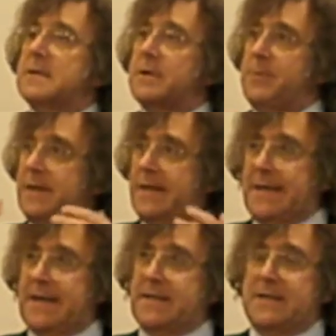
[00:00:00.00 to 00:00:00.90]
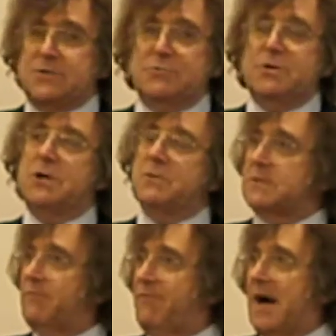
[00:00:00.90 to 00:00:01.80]
A BAN, as you know,
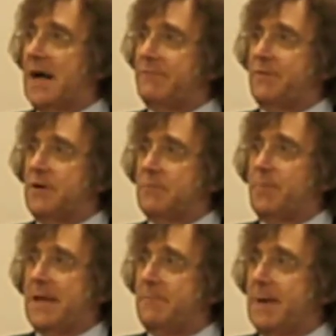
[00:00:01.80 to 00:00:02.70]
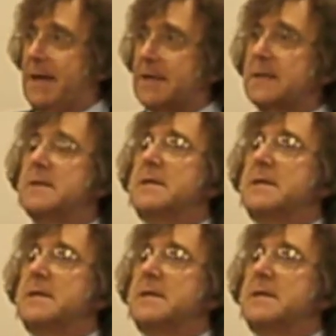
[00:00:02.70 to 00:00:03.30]
is a 5-year payback,